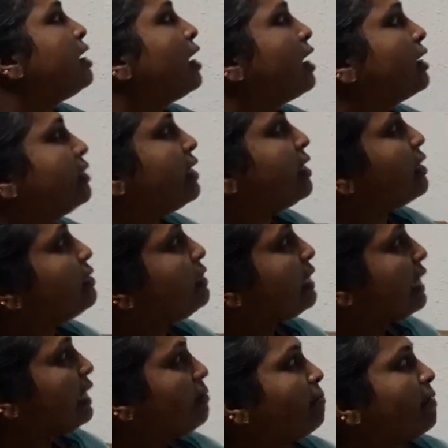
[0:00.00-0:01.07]
there are
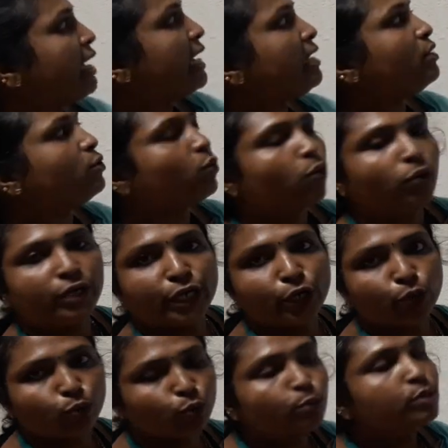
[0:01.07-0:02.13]
three main
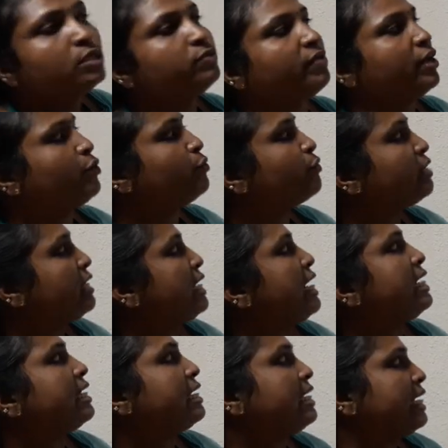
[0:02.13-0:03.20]
golden rules when you create an